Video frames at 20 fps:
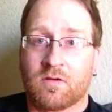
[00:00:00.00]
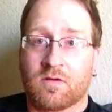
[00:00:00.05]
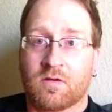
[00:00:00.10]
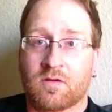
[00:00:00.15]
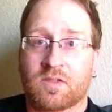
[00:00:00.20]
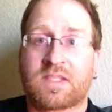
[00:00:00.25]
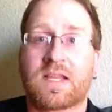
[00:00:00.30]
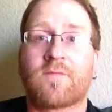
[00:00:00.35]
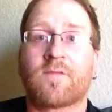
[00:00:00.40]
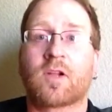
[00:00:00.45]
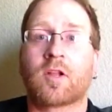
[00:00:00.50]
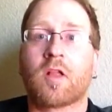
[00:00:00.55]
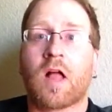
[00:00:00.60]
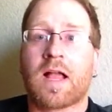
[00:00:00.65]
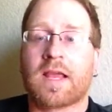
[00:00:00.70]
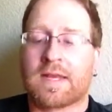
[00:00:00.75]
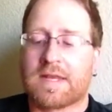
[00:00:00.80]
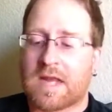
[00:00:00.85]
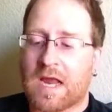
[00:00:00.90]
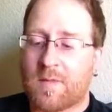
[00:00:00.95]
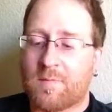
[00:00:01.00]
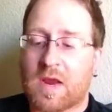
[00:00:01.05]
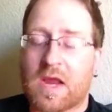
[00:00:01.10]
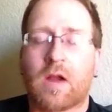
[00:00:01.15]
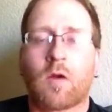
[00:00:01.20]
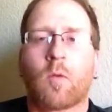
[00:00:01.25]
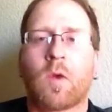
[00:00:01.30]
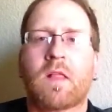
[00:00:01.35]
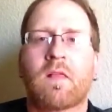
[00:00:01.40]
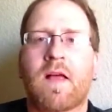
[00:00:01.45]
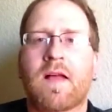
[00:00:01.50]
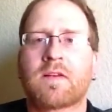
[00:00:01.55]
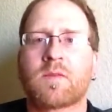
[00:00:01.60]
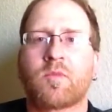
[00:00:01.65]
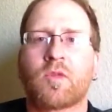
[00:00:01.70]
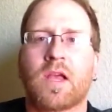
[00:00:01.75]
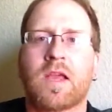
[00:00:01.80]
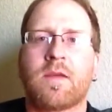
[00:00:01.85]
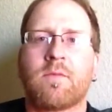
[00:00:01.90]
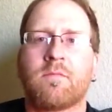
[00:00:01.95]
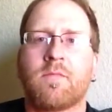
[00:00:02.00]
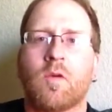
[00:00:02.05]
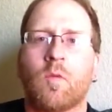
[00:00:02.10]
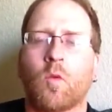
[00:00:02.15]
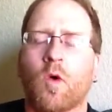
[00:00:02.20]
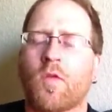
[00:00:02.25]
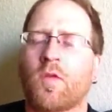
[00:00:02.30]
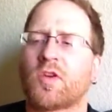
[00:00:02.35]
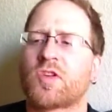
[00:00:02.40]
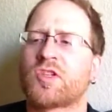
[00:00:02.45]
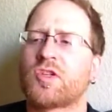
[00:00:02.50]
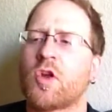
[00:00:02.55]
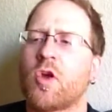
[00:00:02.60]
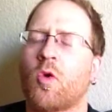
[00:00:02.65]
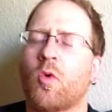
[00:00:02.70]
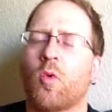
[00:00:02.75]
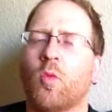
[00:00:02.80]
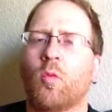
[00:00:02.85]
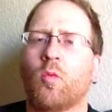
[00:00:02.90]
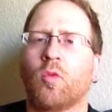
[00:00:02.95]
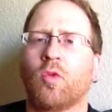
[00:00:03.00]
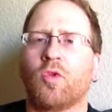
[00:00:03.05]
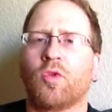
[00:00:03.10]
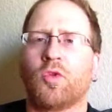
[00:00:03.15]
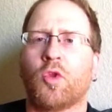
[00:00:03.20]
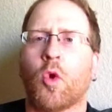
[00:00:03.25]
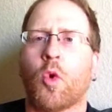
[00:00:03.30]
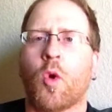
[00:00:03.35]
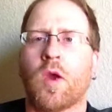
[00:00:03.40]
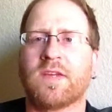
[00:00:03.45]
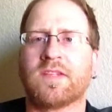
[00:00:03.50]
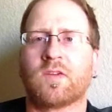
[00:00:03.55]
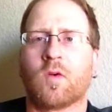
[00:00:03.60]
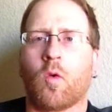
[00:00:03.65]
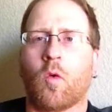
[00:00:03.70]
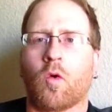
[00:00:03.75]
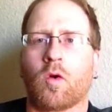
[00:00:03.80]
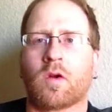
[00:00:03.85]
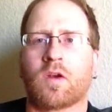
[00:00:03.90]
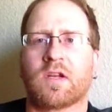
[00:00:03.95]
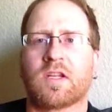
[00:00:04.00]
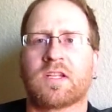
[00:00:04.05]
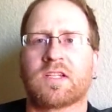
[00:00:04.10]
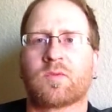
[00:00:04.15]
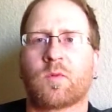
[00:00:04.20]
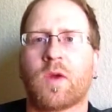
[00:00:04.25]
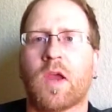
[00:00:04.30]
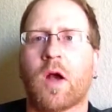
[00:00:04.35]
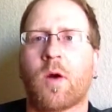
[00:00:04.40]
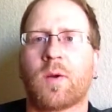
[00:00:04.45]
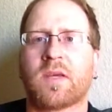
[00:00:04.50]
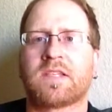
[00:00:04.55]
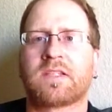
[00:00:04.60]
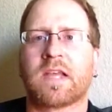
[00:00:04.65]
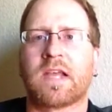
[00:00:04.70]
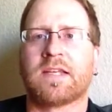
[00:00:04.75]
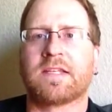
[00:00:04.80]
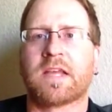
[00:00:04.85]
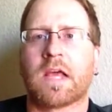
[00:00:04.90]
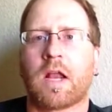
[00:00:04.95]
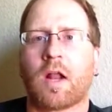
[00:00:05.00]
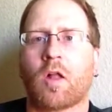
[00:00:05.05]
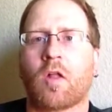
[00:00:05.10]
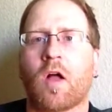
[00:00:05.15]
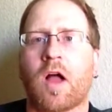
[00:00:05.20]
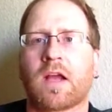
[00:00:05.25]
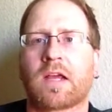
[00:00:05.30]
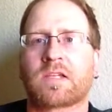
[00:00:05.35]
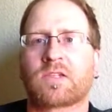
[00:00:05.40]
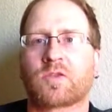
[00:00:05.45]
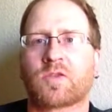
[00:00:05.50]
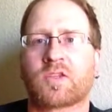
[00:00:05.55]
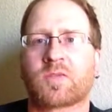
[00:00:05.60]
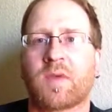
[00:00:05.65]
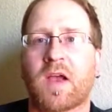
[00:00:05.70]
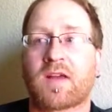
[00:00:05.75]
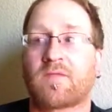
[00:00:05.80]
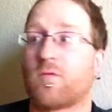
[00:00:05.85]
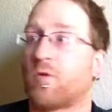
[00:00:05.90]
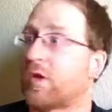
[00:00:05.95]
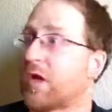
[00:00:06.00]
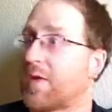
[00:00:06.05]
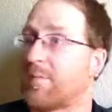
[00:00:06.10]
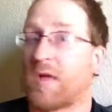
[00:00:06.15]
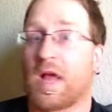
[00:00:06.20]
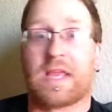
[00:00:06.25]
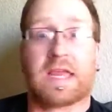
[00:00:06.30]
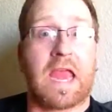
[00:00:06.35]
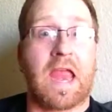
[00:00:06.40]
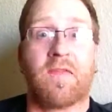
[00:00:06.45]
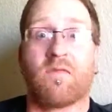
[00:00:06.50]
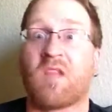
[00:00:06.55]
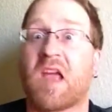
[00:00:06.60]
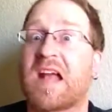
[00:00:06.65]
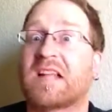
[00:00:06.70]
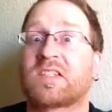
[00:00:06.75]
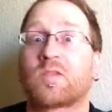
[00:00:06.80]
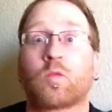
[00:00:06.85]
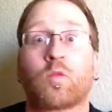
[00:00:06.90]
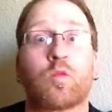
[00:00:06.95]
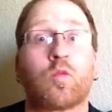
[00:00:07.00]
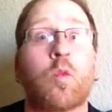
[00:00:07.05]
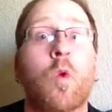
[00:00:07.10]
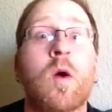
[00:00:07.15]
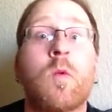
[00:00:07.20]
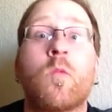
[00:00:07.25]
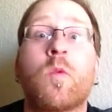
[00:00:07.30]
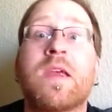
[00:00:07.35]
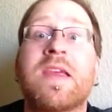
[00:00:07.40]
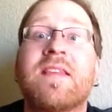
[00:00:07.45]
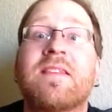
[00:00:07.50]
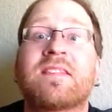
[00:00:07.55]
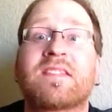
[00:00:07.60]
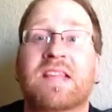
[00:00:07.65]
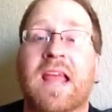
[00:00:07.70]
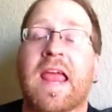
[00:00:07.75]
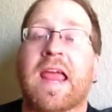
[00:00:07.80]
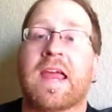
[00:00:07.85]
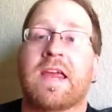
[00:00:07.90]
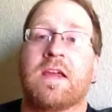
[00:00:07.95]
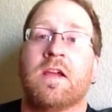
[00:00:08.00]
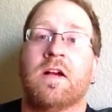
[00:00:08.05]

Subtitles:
7 o'clock at night, man. Are we allowed to play? Well, there's no real noise ordinance. We always say 10 o'clock is respectful, and I'm like, and that's what we say.